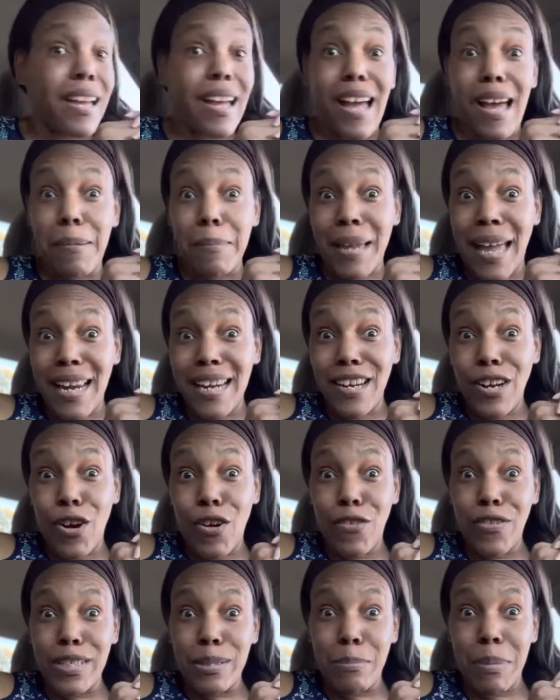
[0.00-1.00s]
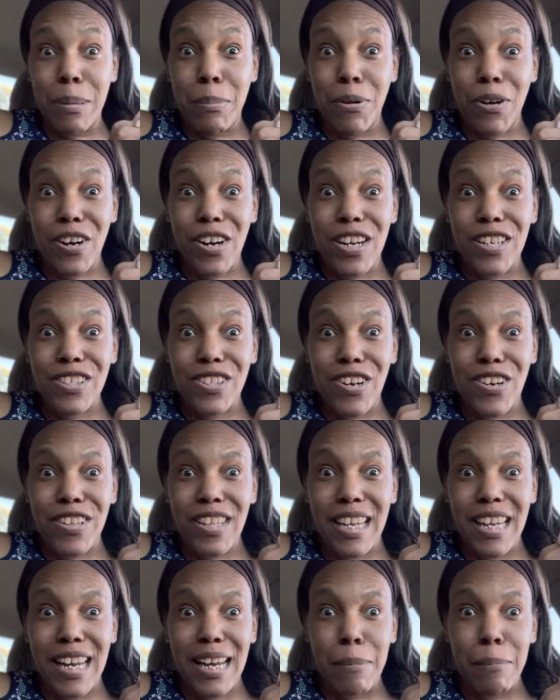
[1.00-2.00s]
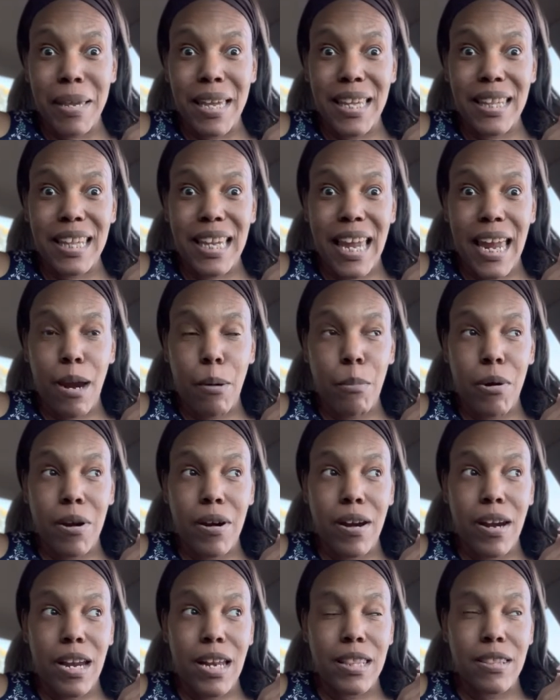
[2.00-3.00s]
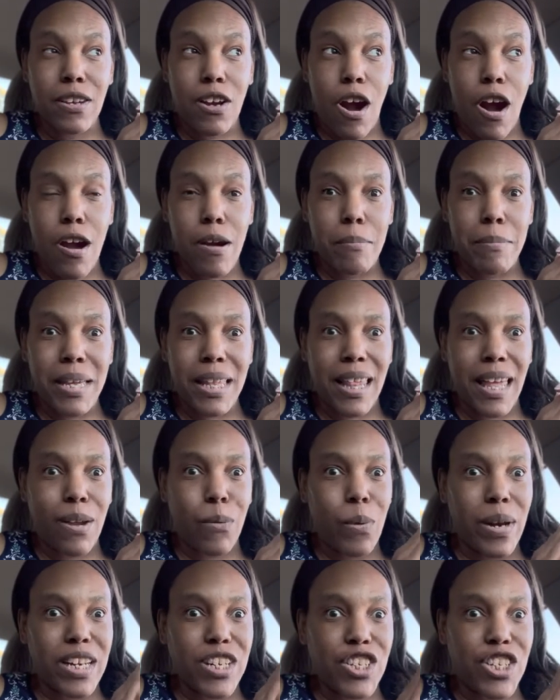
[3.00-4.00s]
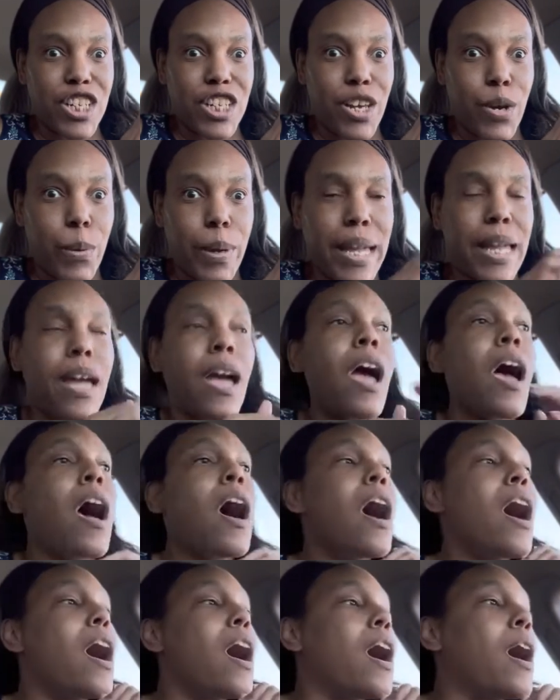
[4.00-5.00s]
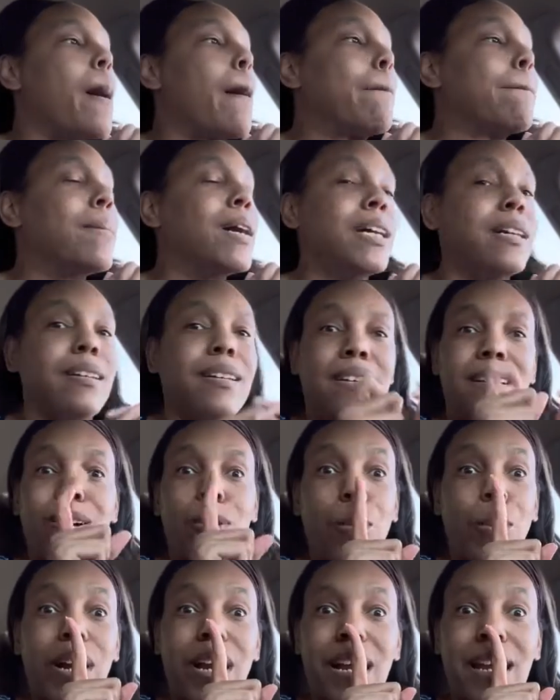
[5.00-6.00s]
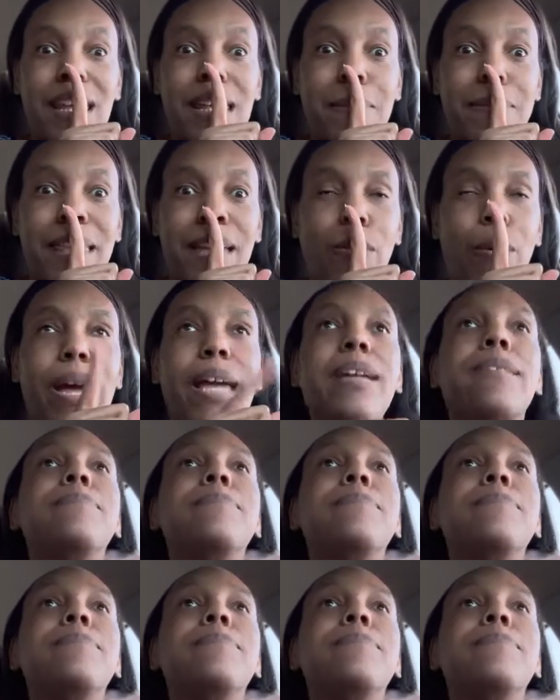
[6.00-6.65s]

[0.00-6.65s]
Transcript: of nervous. People are going to start looking at me in the camera in the car and be like, what is she doing? We're going to keep that quiet